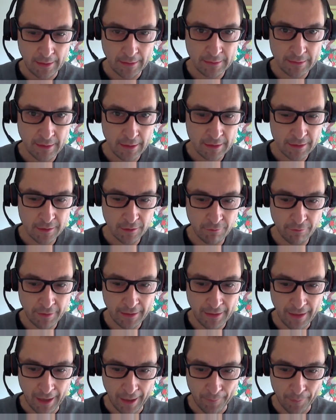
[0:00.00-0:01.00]
in
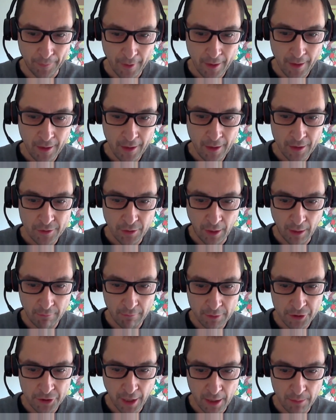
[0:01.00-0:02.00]
Slovenia. So
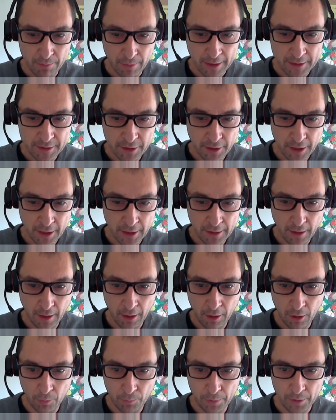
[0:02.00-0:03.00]
I will share my screen.
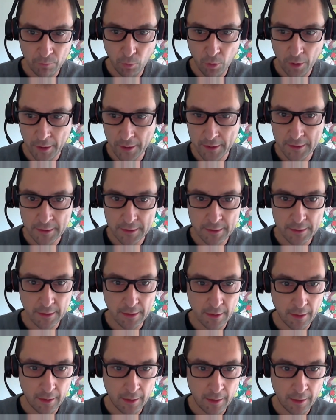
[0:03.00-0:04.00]
I hope it works,
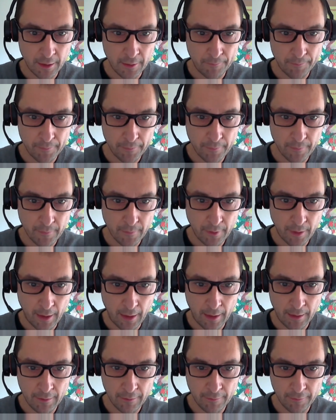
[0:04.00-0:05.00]
uh,
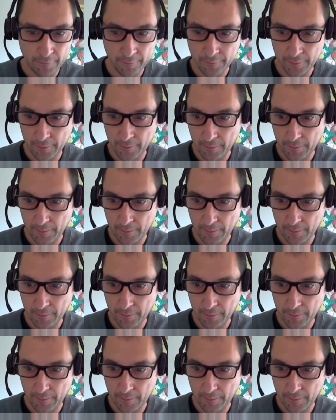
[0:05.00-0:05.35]
and